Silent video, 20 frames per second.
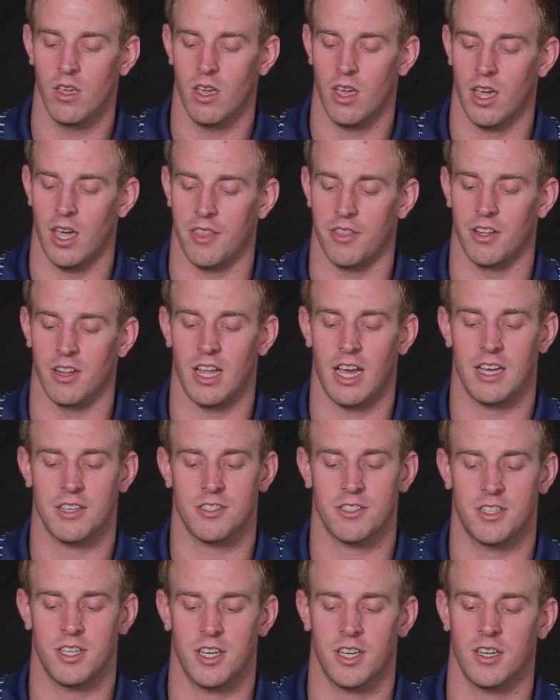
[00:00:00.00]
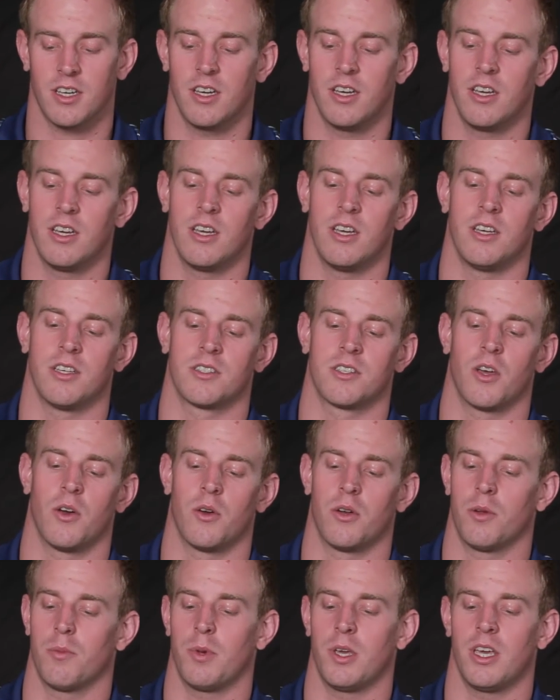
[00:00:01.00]
And the last thing is
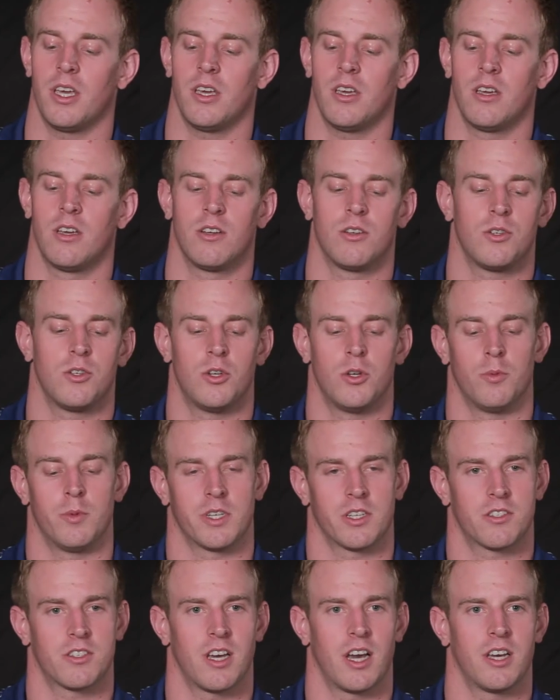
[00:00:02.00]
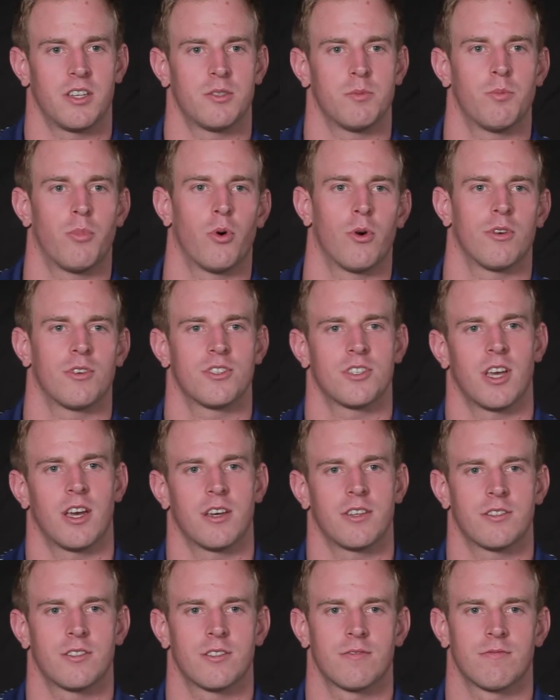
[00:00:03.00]
going to be tubing size and port
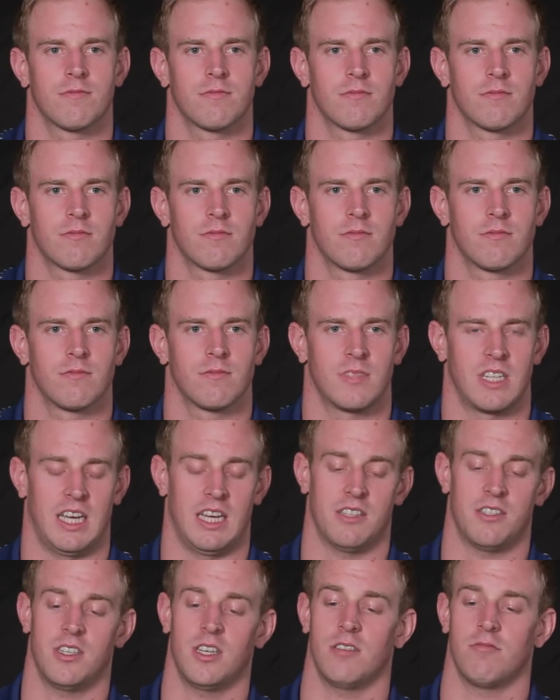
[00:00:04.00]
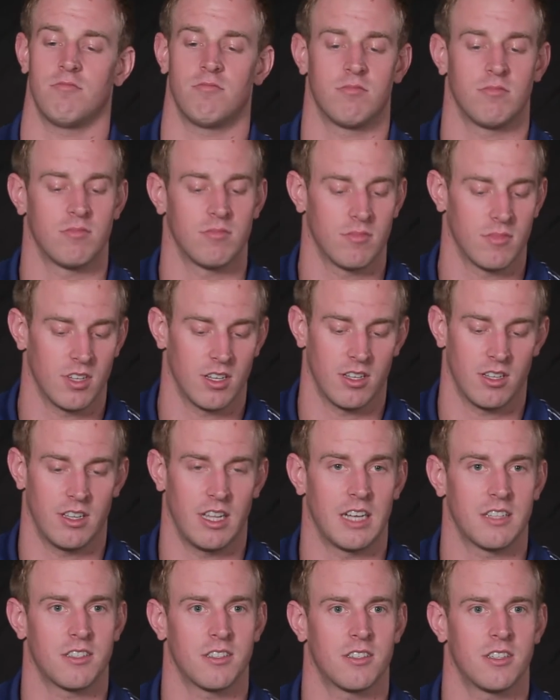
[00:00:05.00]
size. That's it.
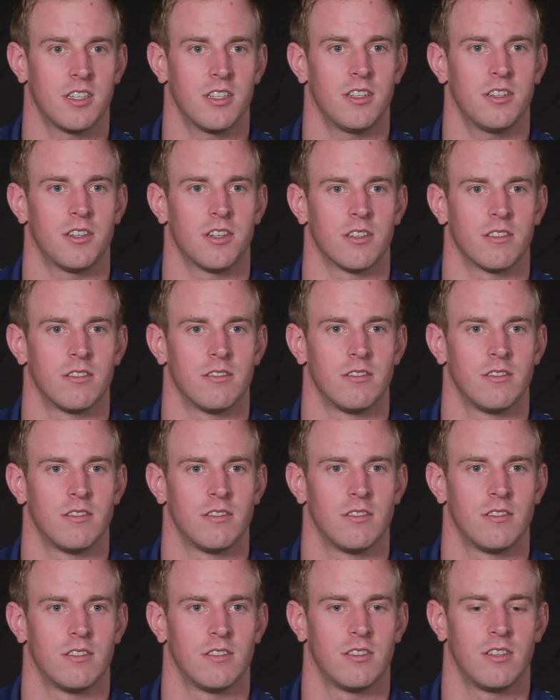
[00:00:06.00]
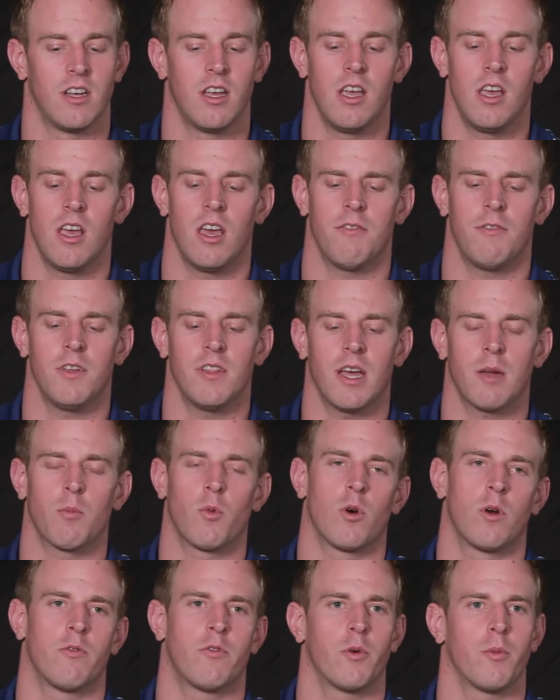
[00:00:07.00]
That's a cylinder. If you'd like
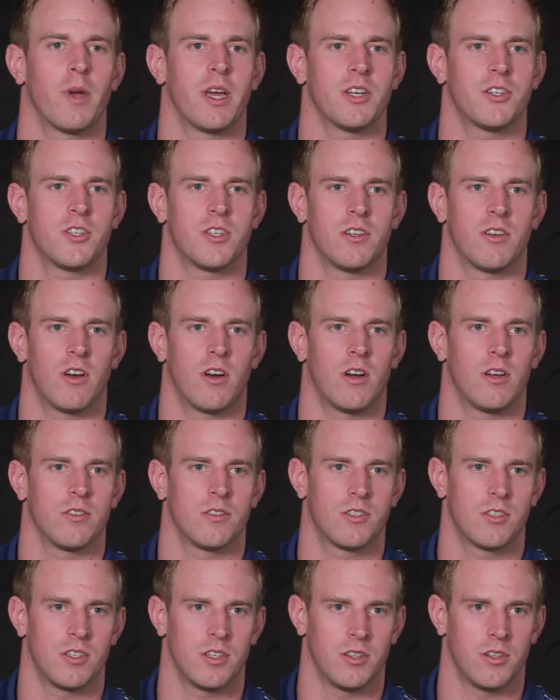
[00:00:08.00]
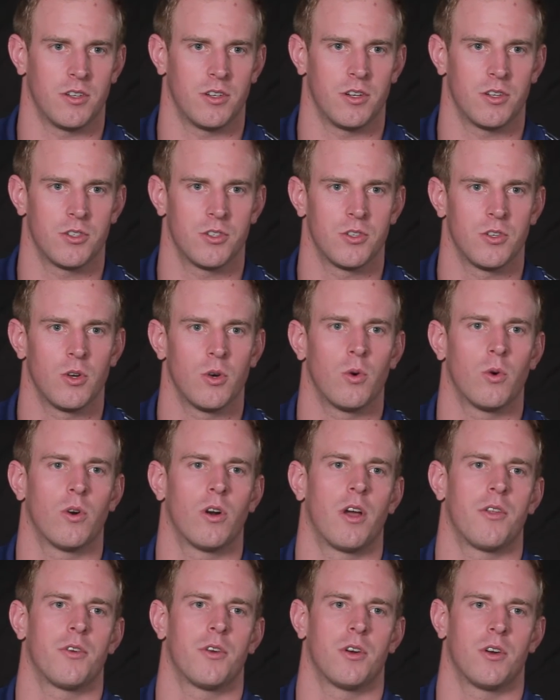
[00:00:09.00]
more information on cylinders or
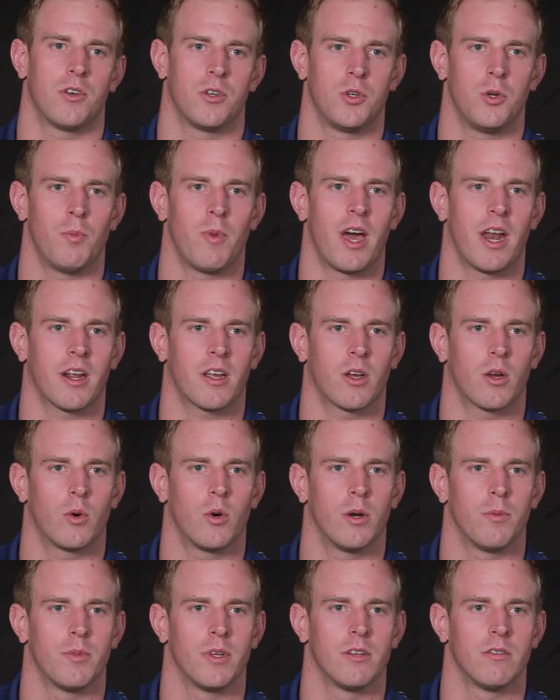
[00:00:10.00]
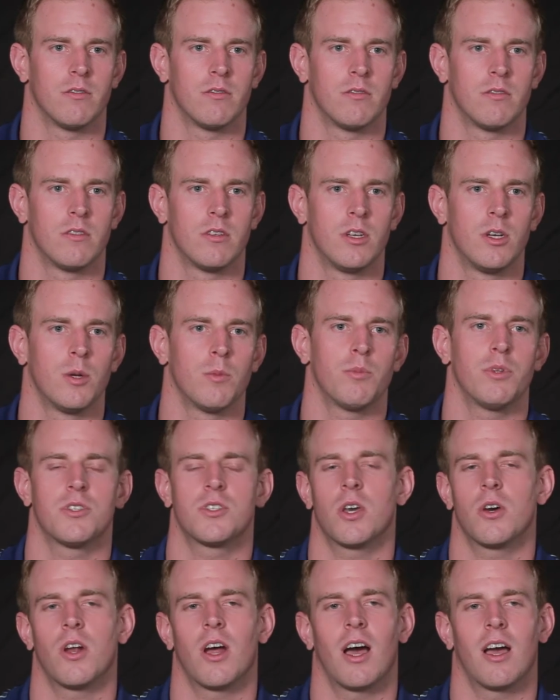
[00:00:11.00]
other pneumatic equipment, please
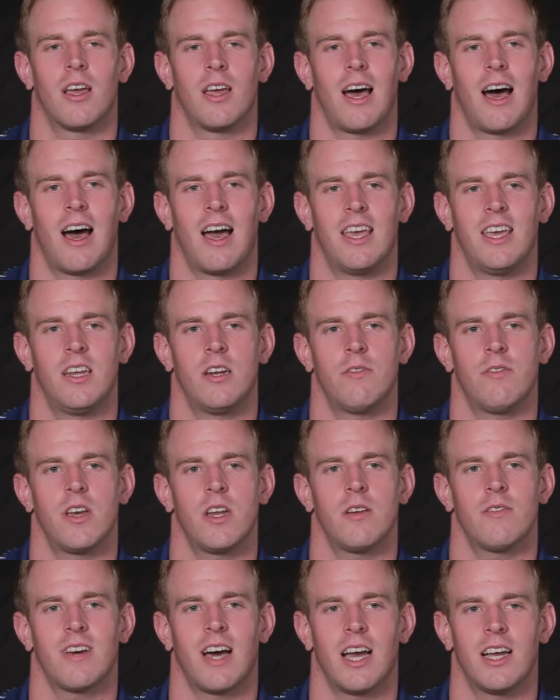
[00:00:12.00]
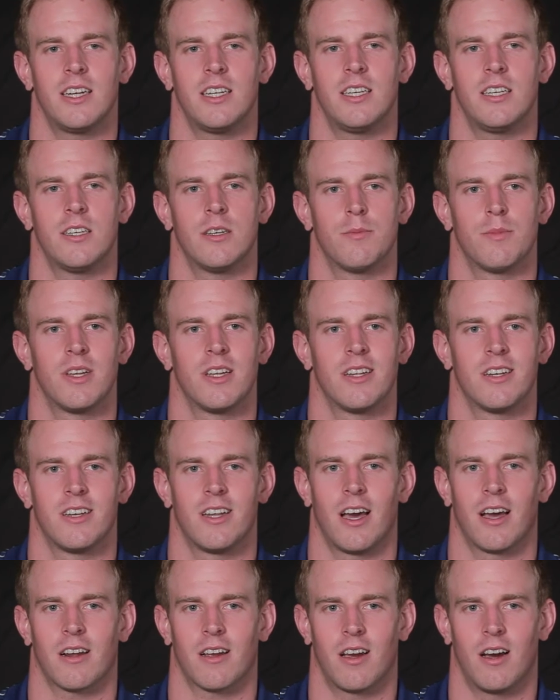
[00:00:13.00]
go to
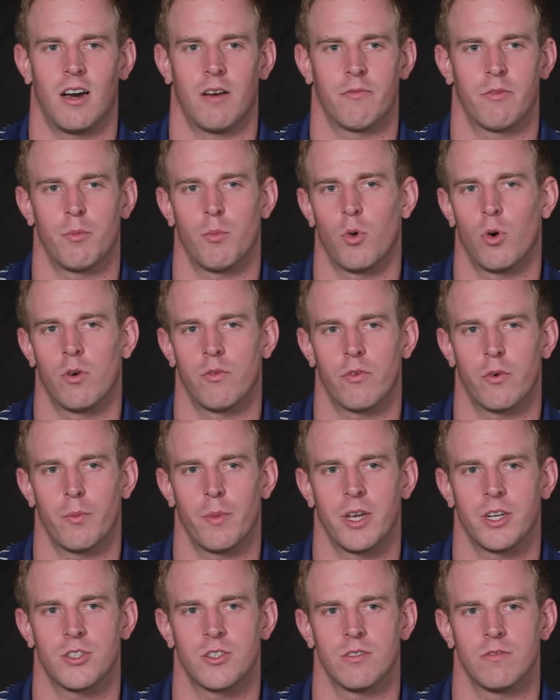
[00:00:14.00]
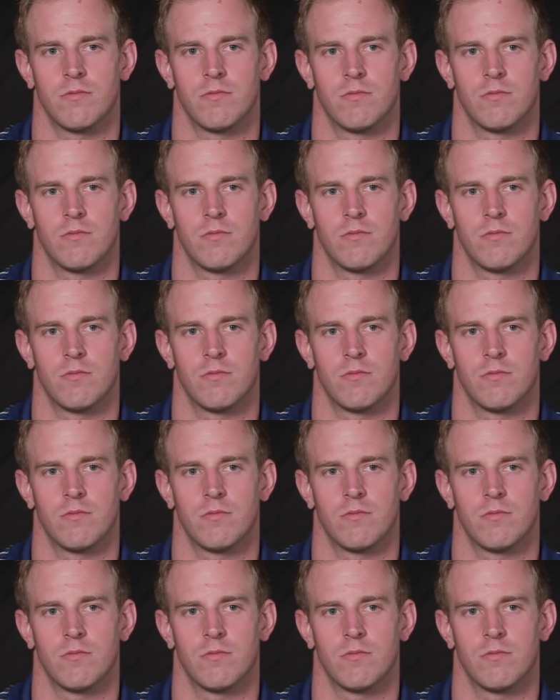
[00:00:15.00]
innovativeidm.com for more information.